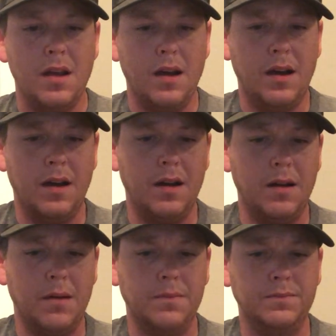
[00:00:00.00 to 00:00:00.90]

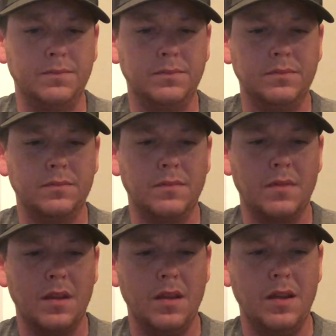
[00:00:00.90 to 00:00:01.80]

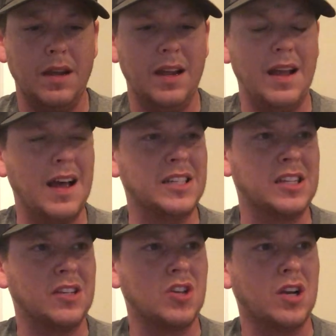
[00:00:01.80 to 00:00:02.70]
it has
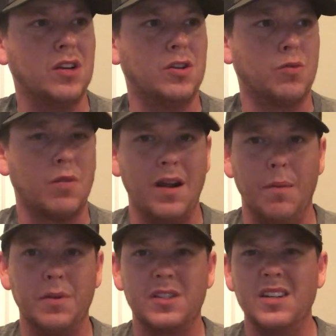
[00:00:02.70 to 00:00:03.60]
such a good
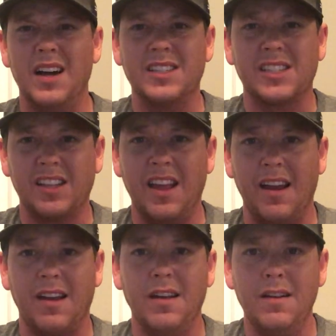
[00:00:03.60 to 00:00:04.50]
grip. It's not
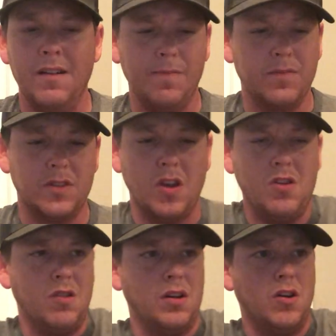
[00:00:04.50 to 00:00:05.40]
slick. So
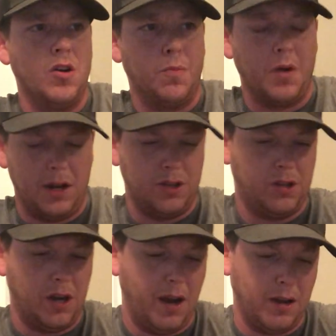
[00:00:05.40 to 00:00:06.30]
you can do your
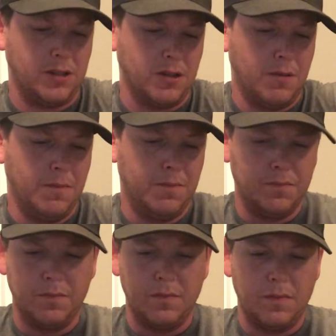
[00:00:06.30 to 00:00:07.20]
press checks,
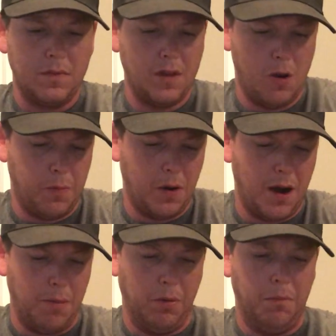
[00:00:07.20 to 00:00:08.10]
no
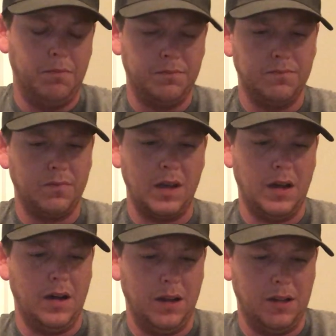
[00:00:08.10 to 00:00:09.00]
problem.
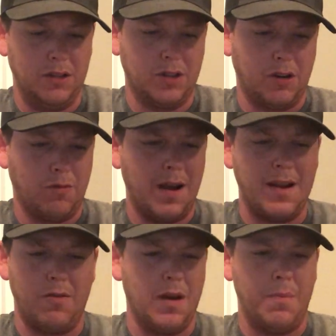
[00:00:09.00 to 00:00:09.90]
There's a
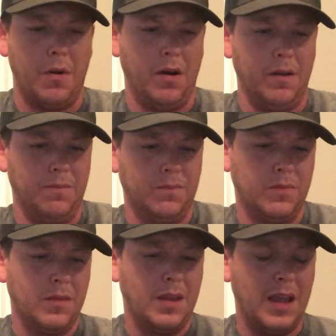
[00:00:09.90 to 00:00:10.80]
great grip on it.
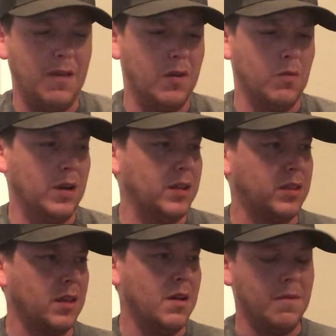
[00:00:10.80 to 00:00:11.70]
Even with,
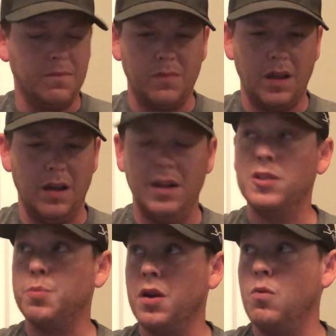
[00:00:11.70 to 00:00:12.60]

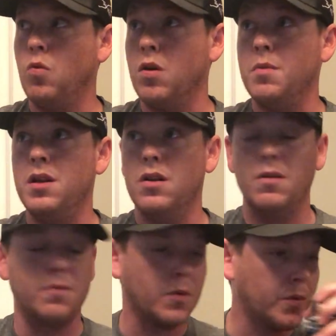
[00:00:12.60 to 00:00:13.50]
it's pretty warm here